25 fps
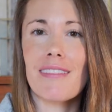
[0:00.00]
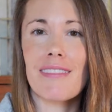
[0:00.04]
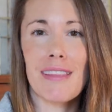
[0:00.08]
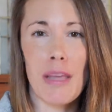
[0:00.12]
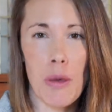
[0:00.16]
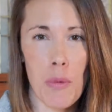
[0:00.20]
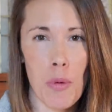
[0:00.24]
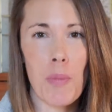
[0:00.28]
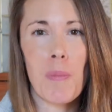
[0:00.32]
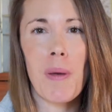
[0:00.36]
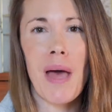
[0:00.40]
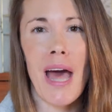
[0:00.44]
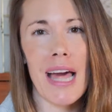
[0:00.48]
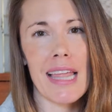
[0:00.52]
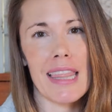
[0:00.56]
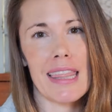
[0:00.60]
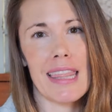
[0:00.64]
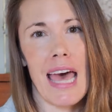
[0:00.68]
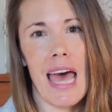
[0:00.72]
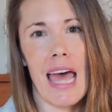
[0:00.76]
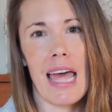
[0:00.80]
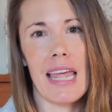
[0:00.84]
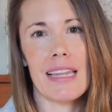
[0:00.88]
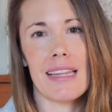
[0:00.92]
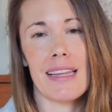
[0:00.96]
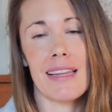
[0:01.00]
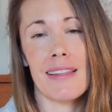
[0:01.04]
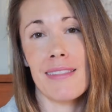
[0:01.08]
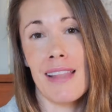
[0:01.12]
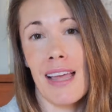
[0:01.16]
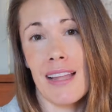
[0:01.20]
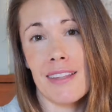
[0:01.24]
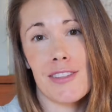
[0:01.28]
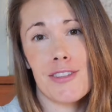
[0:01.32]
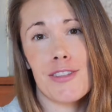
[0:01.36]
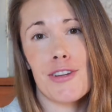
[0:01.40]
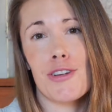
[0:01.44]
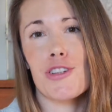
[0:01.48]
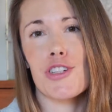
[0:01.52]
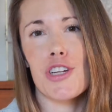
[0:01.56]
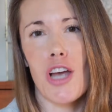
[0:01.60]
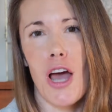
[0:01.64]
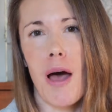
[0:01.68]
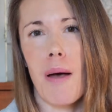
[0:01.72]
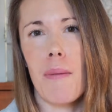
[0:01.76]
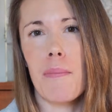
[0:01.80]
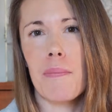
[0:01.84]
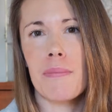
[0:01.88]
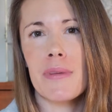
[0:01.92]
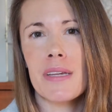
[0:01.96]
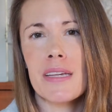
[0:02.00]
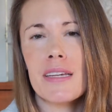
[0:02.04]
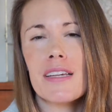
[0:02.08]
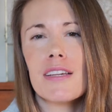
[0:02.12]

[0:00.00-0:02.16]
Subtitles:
they will pack that, and that's their job.